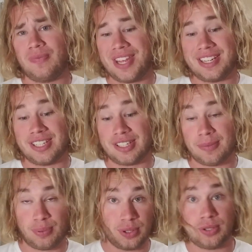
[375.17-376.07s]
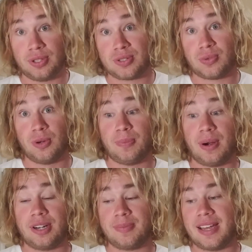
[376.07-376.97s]
they could completely screw
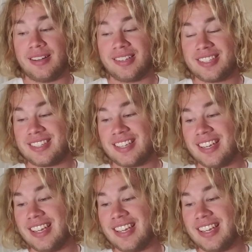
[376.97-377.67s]
party balance.